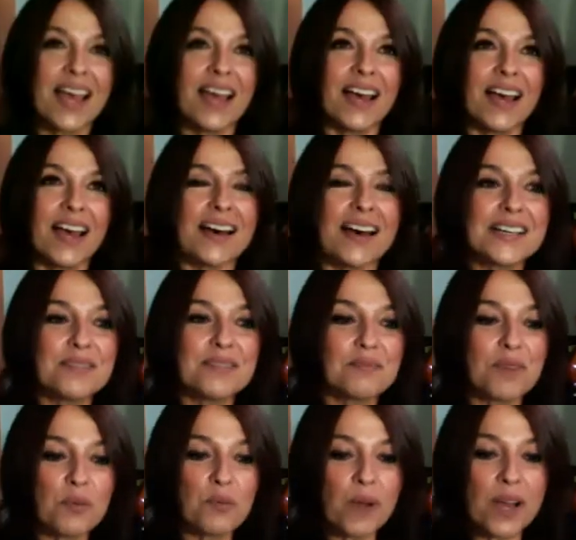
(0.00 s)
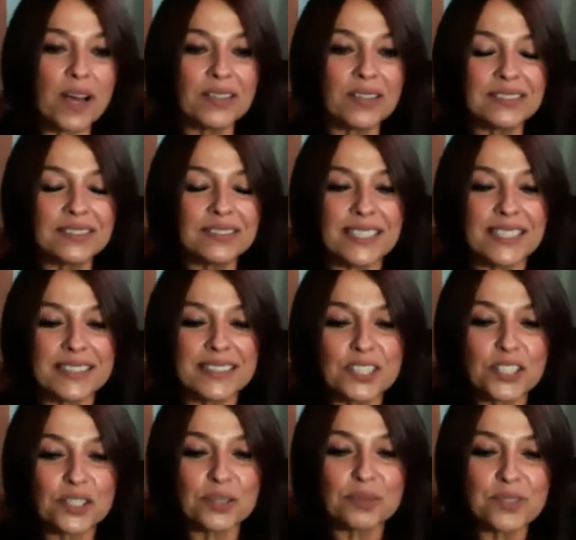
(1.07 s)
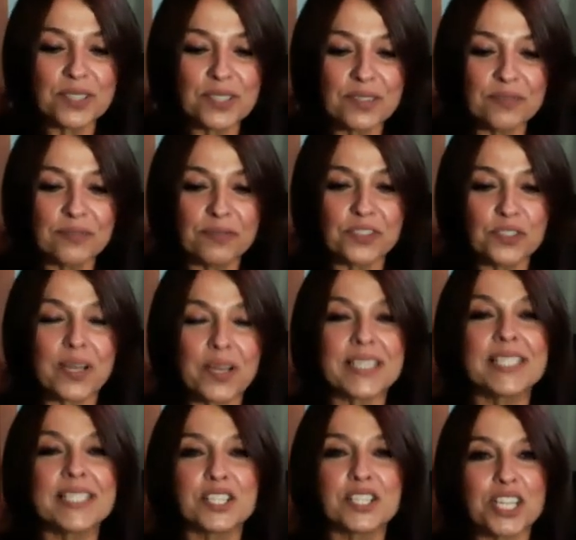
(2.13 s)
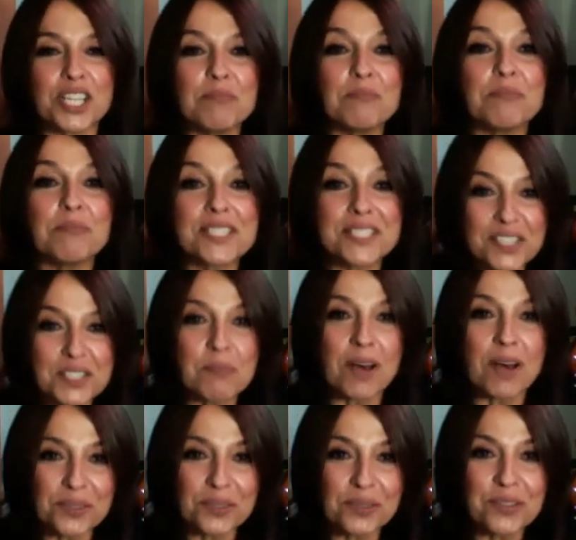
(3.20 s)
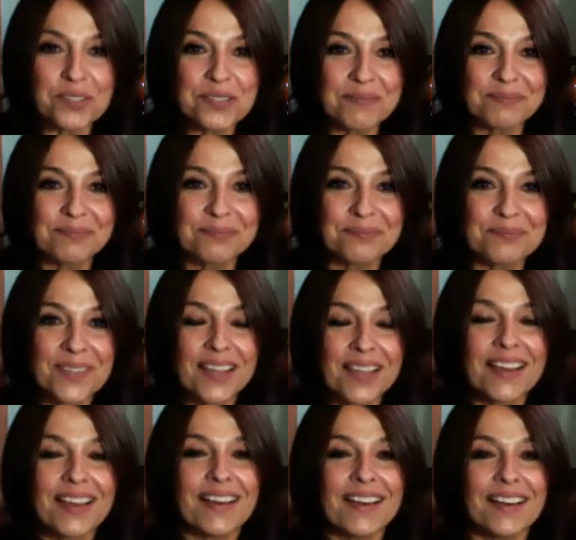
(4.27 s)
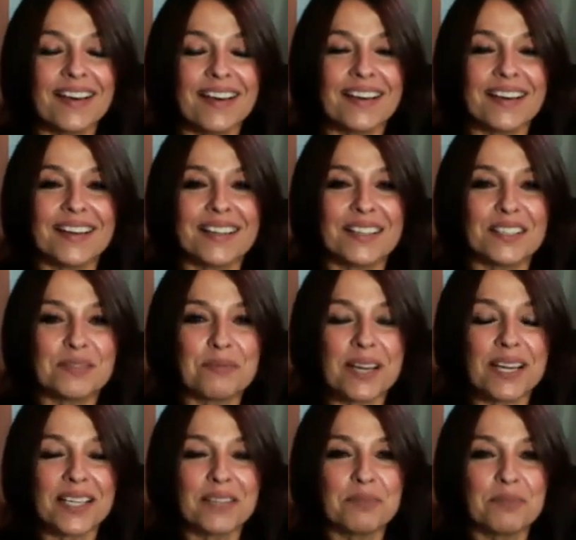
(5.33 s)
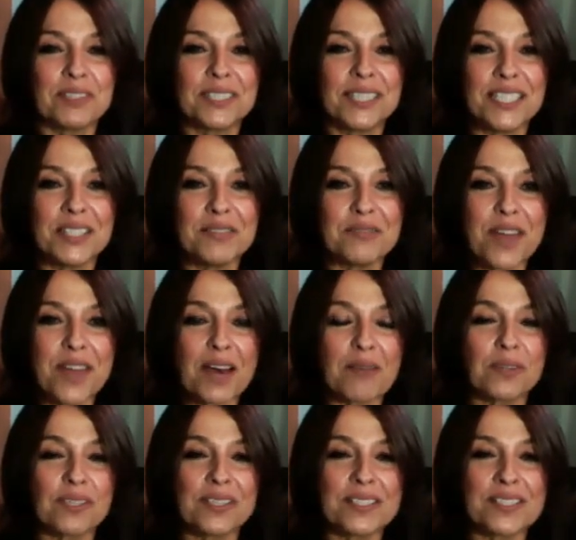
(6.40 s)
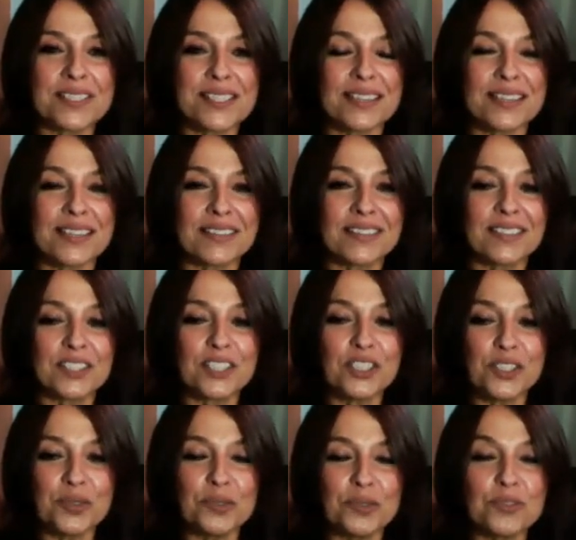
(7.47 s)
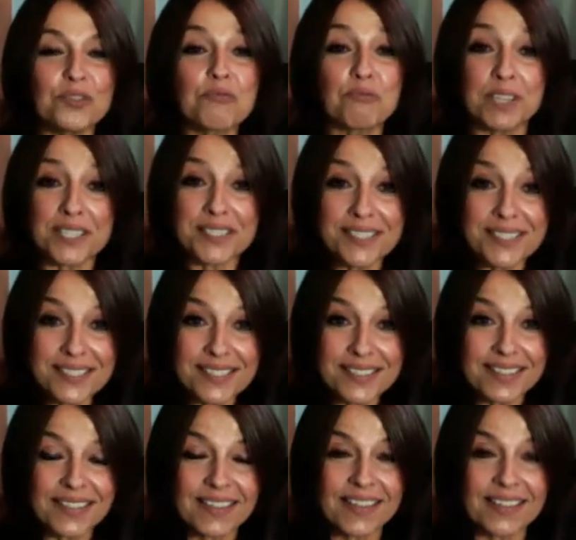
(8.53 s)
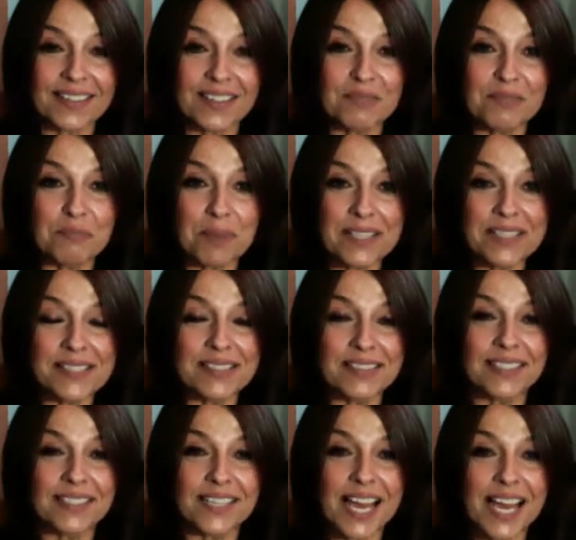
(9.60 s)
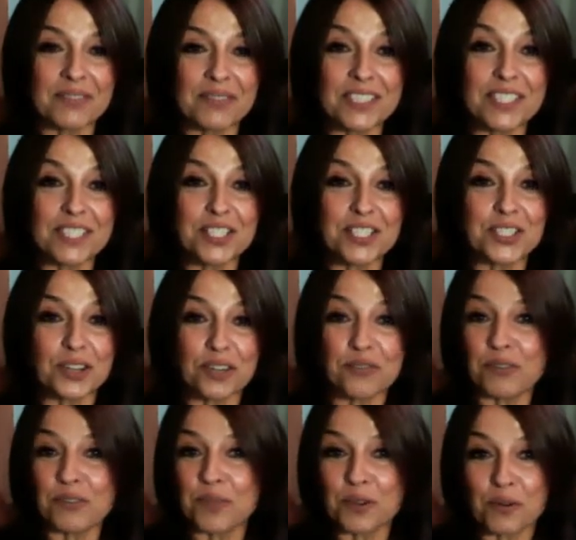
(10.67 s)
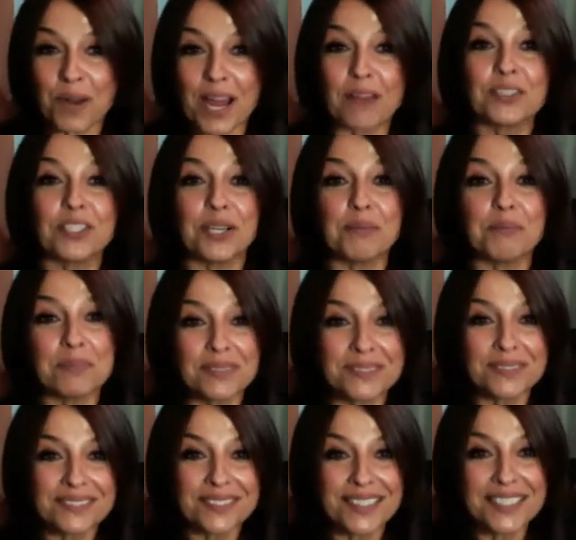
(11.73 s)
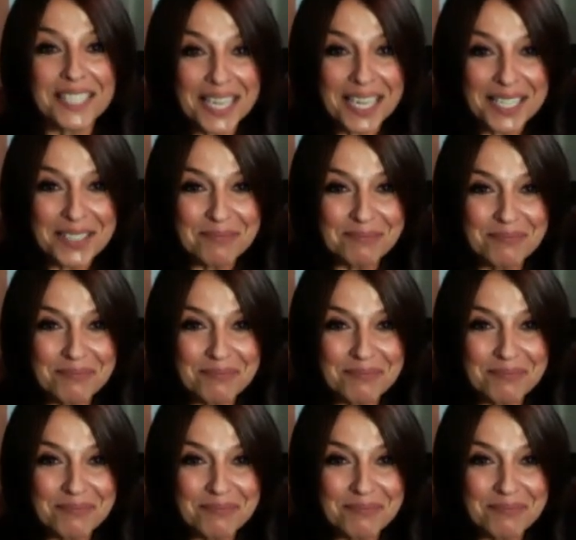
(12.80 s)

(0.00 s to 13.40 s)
Well, in terms of transitioning business models, I believe that was a huge risk, basically having to start from the ground up again.